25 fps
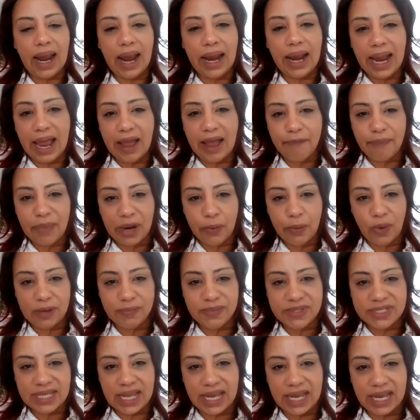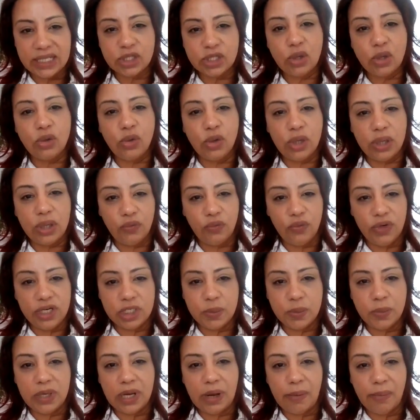I have my website, so you can
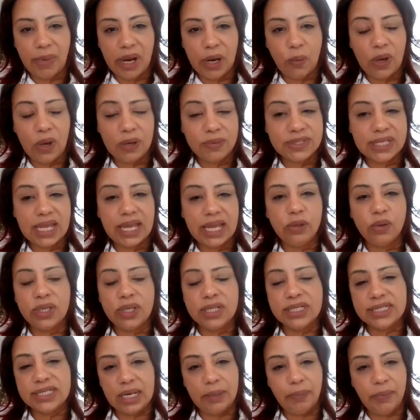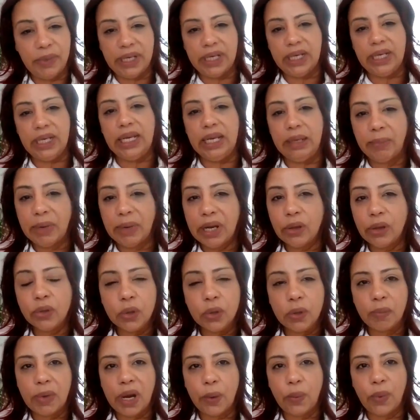reach me on my website. You can send me an email
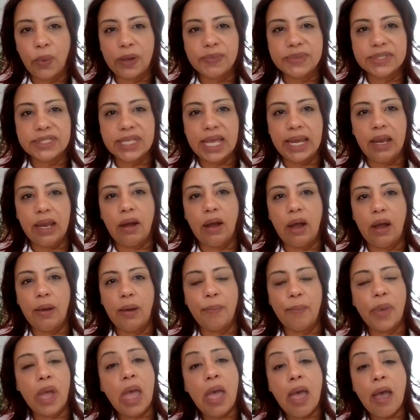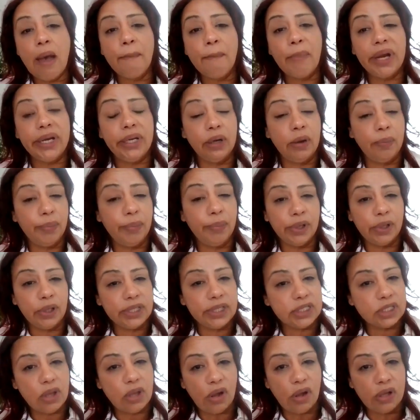through my website. My number
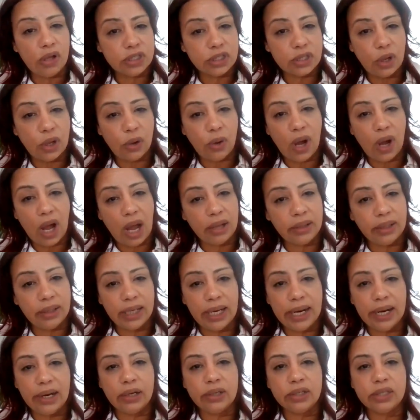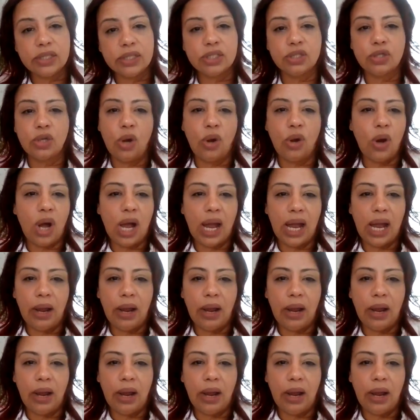is also on there, so